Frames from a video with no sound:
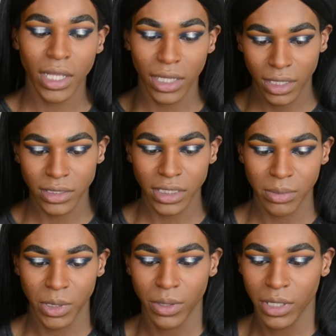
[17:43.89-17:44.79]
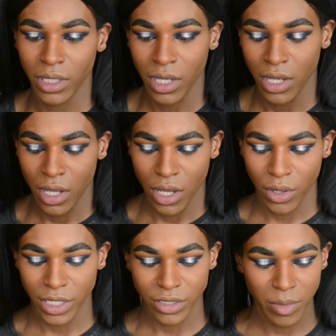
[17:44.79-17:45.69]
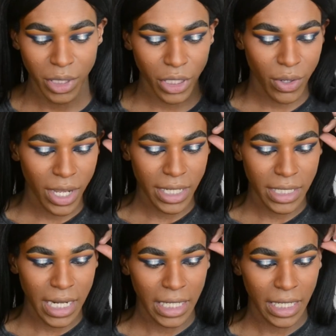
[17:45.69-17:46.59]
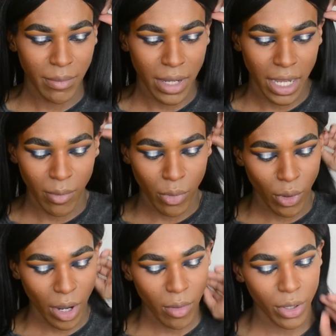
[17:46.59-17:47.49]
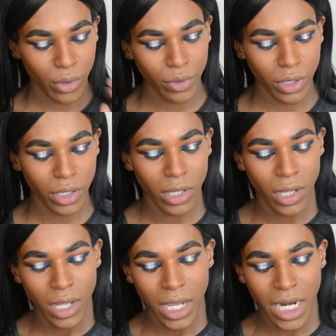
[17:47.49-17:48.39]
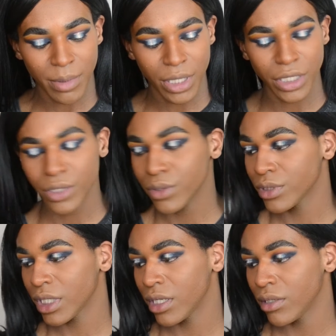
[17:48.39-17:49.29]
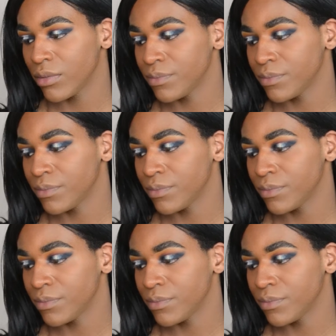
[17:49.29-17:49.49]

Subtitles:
Let's keep going. Okay, so I'm gonna go ahead and highlight my brow bone, and I'm gonna use, I